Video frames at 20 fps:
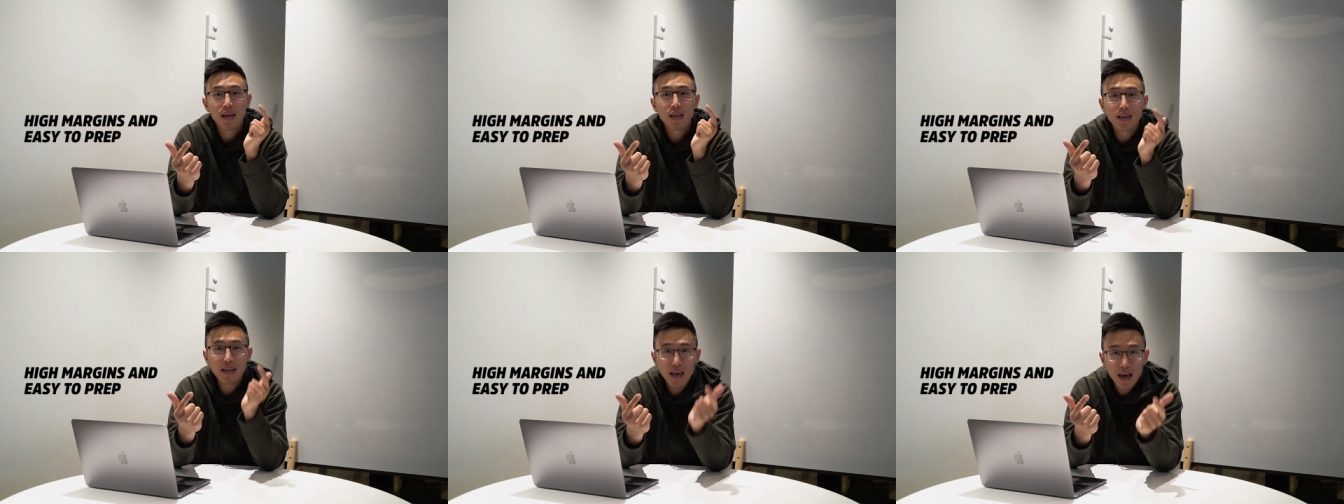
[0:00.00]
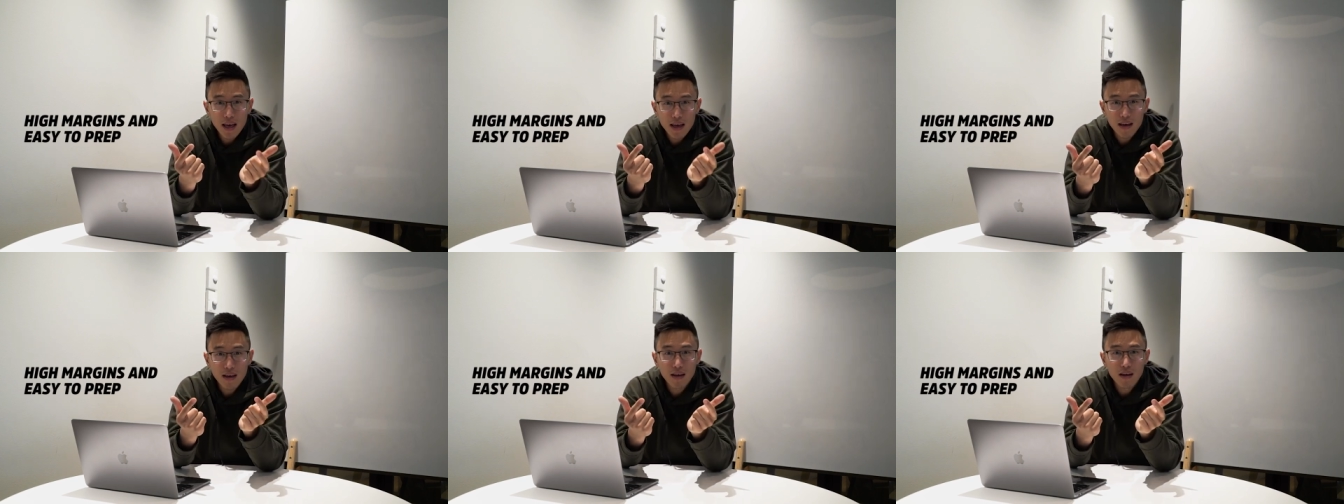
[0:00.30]

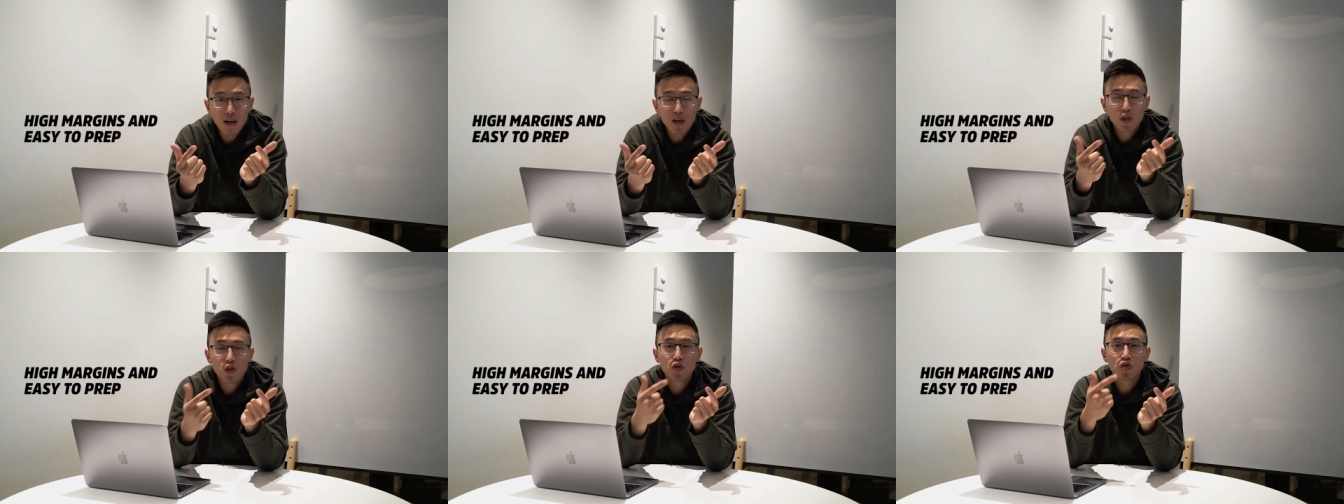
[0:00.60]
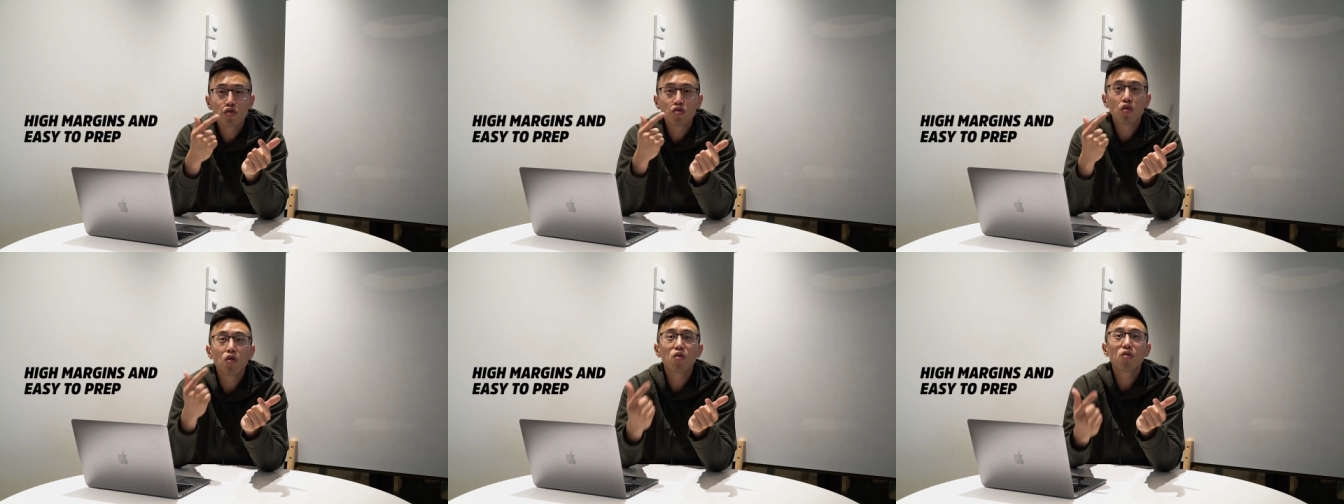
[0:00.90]
Yet,
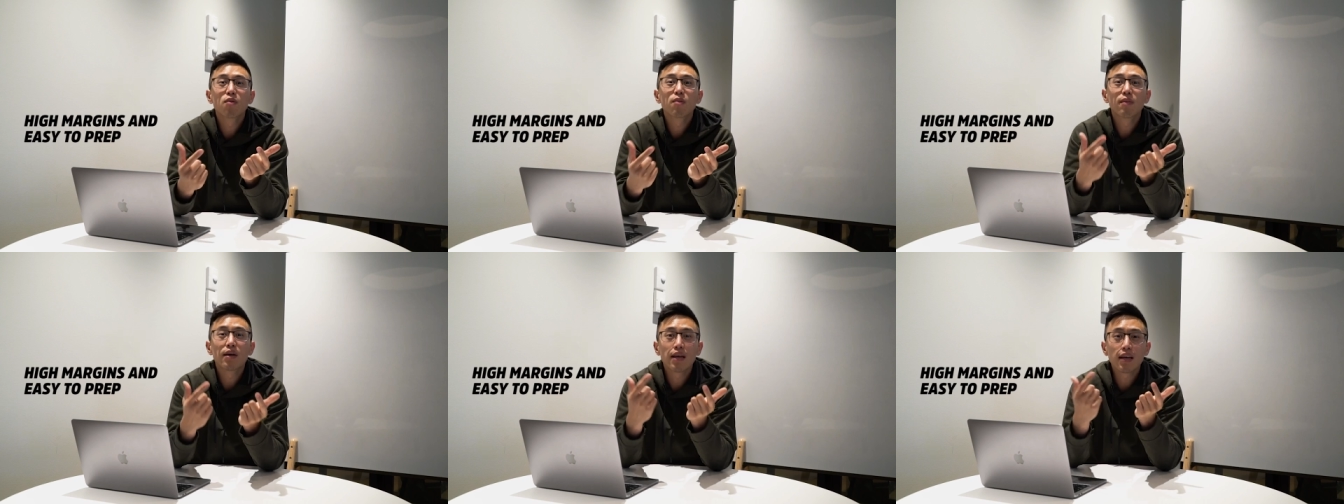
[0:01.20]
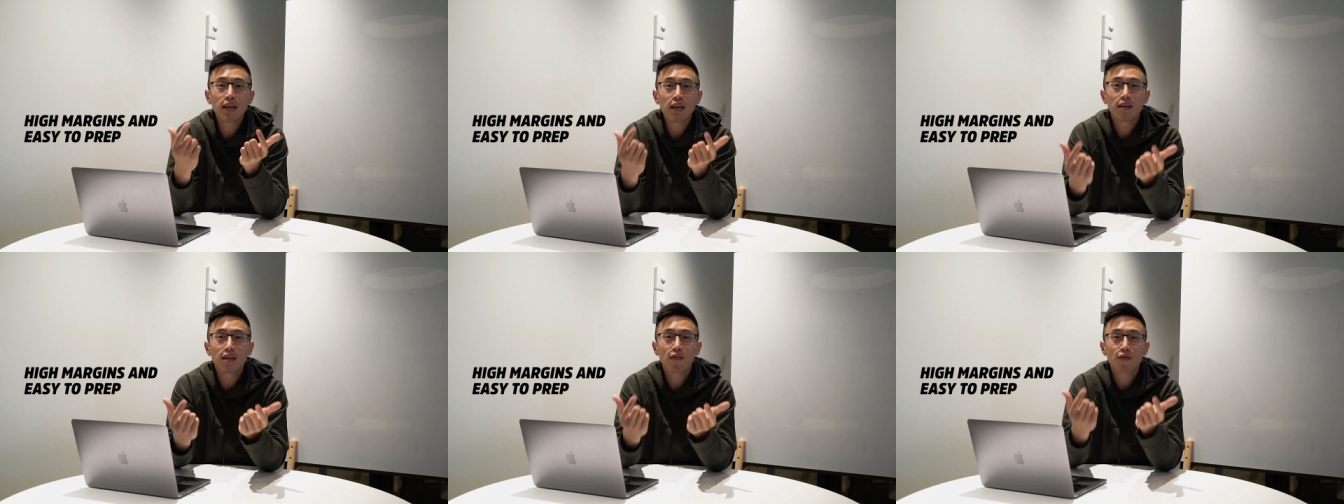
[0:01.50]
so
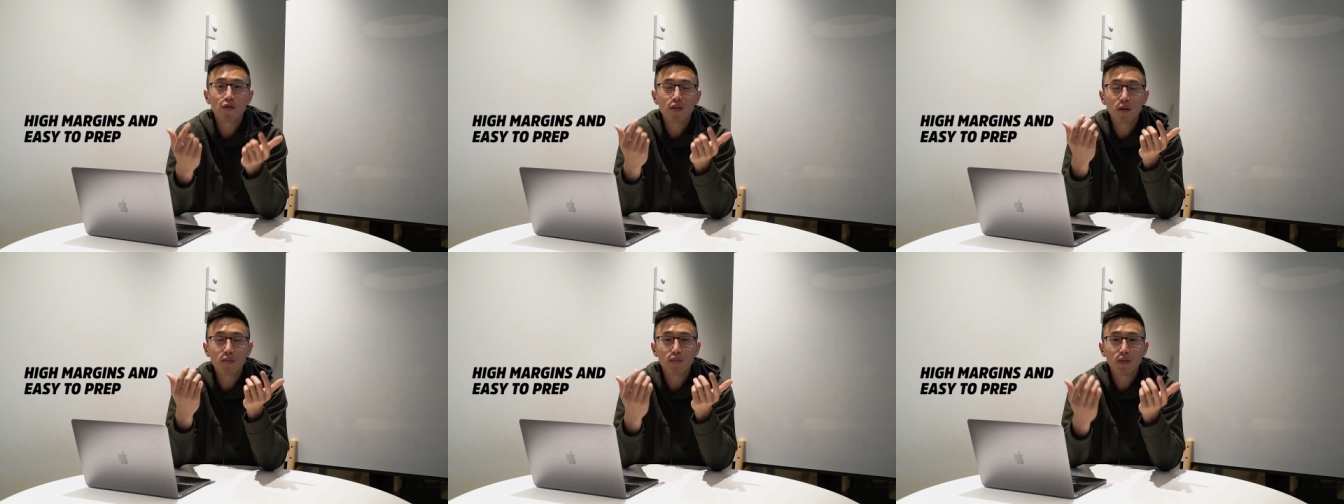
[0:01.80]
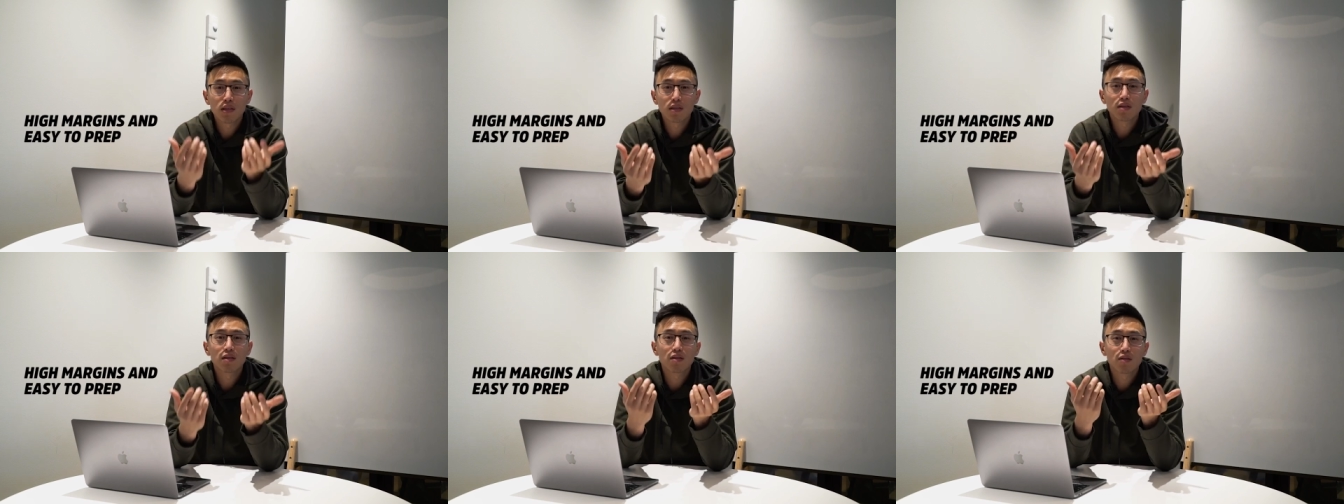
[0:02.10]
many different
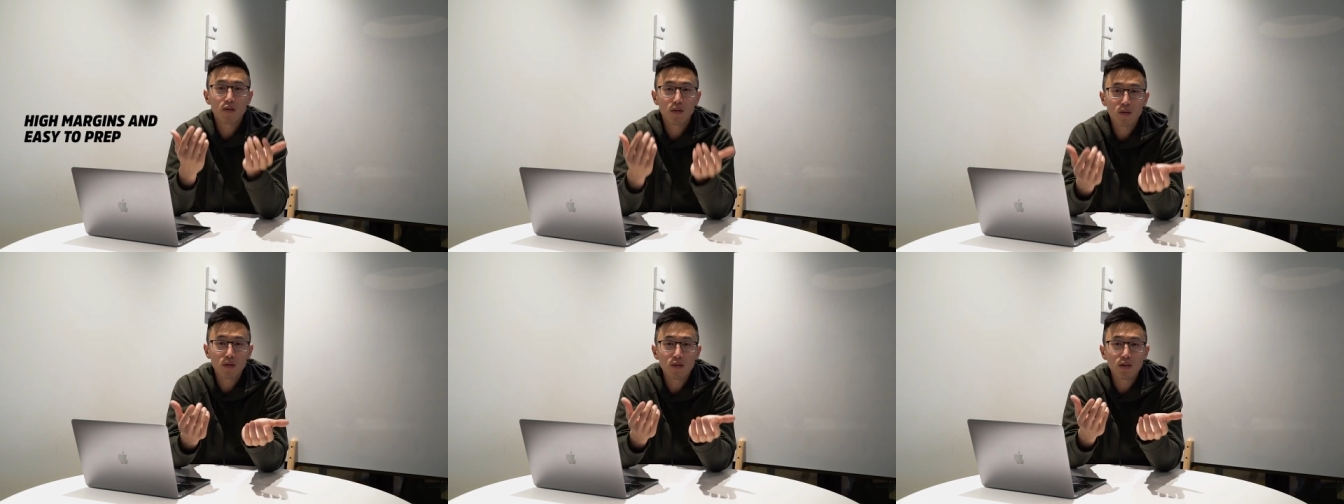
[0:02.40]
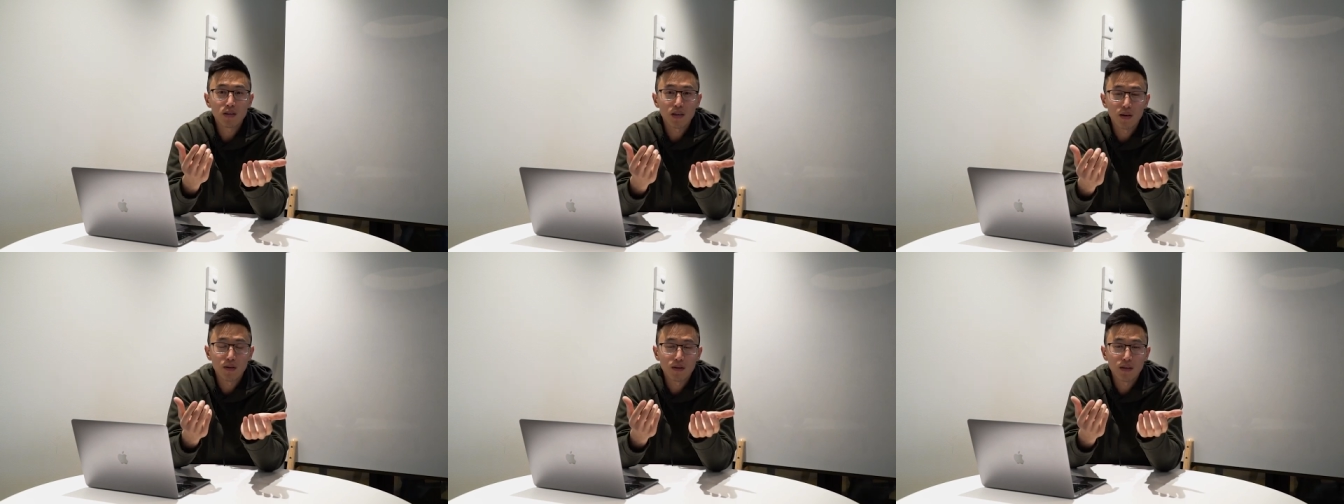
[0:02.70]
business
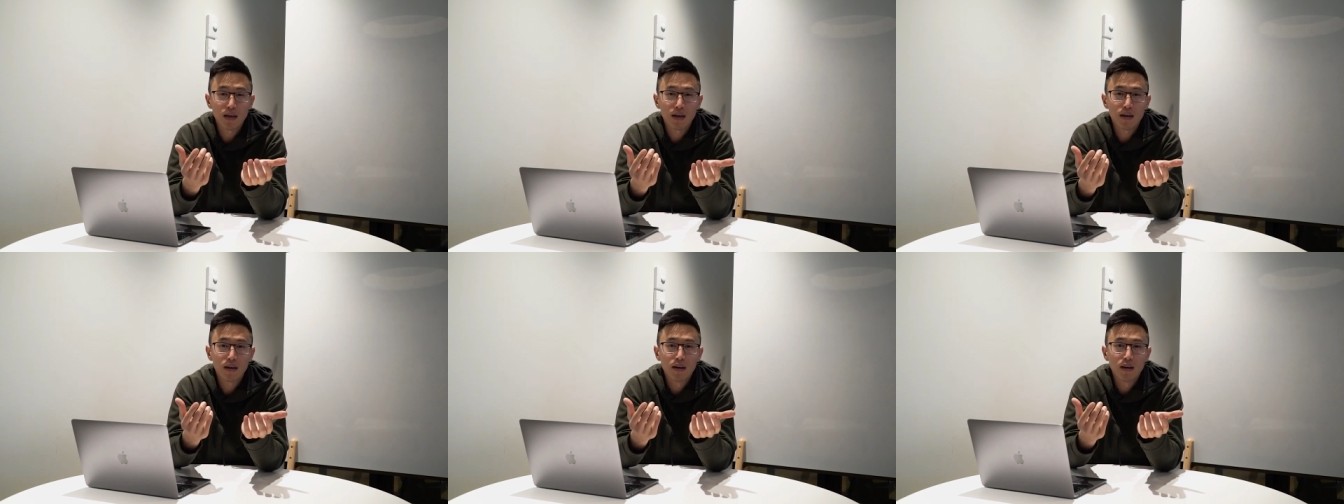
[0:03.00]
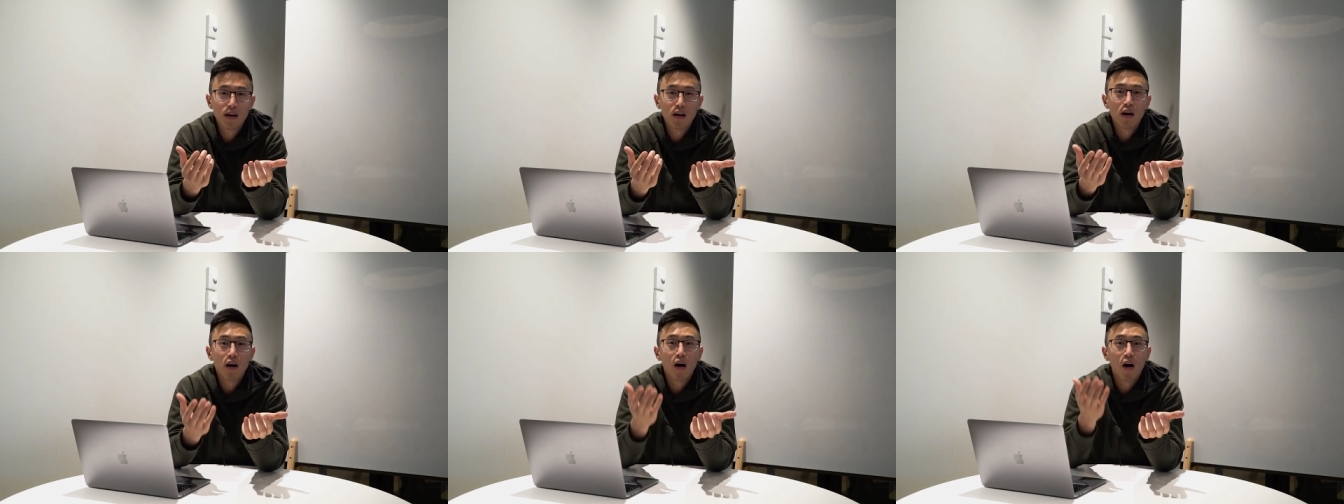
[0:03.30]
owners out there